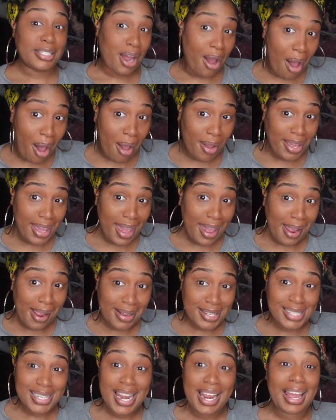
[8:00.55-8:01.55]
dog
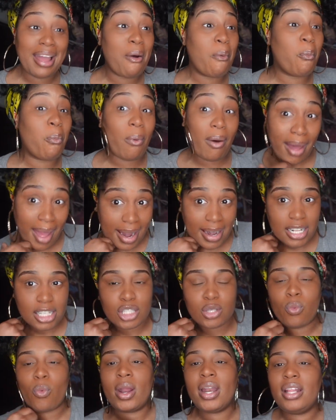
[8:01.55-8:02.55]
years, nigga? What?
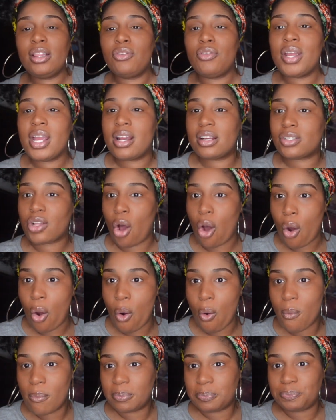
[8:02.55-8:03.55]
23 years
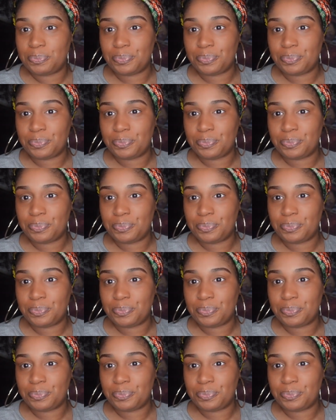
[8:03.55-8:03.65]
old?